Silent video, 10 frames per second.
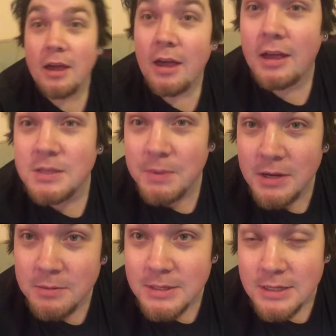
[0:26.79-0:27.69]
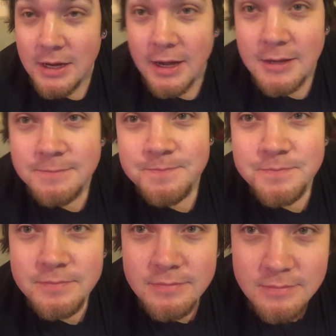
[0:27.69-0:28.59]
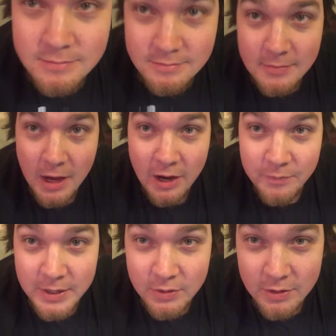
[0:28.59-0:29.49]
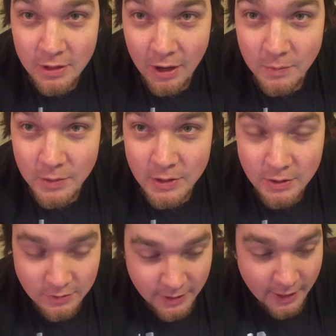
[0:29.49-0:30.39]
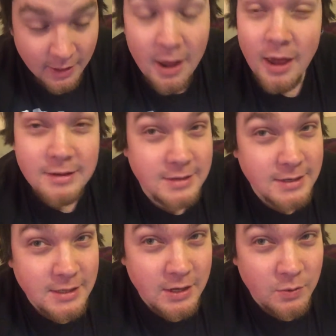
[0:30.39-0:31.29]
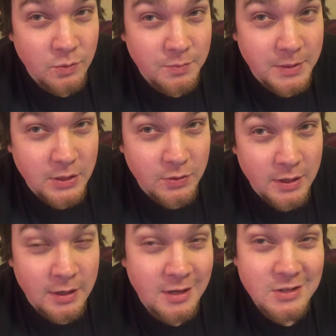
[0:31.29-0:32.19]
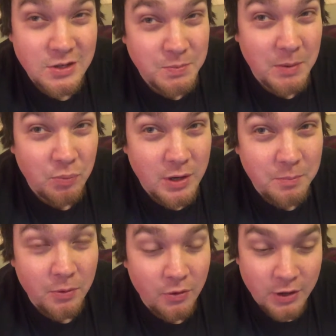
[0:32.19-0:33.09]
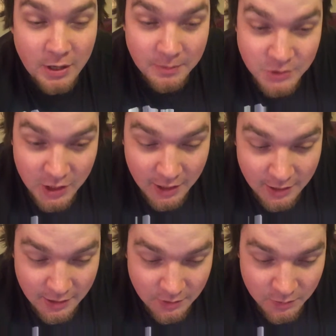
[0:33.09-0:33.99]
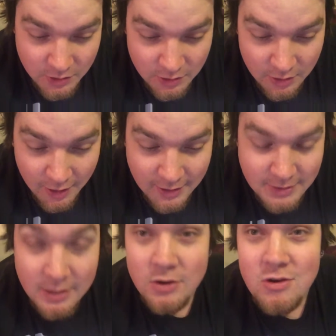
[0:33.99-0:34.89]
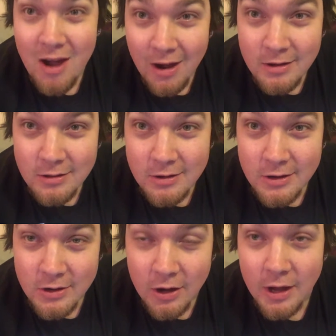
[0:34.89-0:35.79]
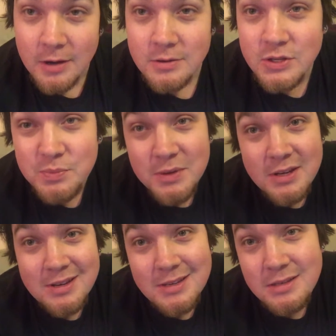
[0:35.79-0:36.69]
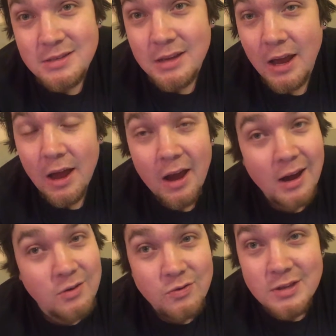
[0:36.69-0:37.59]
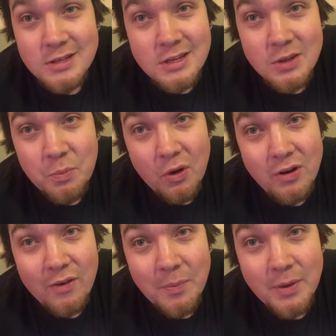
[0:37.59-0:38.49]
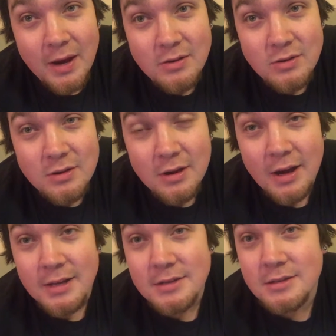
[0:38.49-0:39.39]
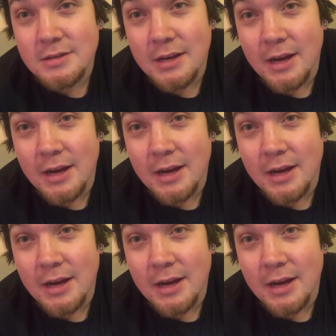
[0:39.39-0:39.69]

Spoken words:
It's been a busy day. I've been doing client work all day, as I said I would be doing, so it's been pretty boring. I'm checking in with you guys at 9 o'clock at night, just because I don't really see the point of updating you guys